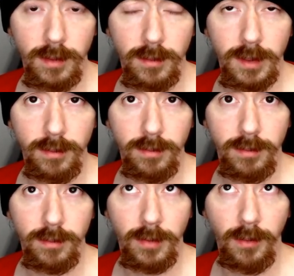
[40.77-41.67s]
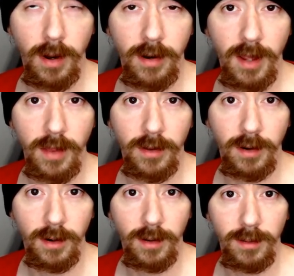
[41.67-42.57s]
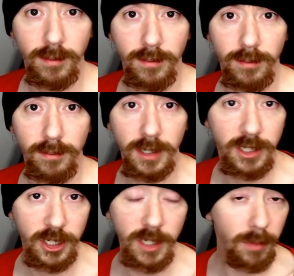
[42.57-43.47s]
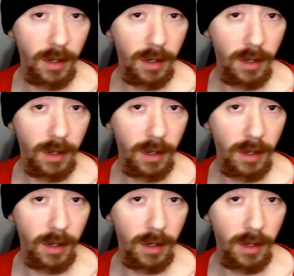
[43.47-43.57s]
Well, we run it together. But she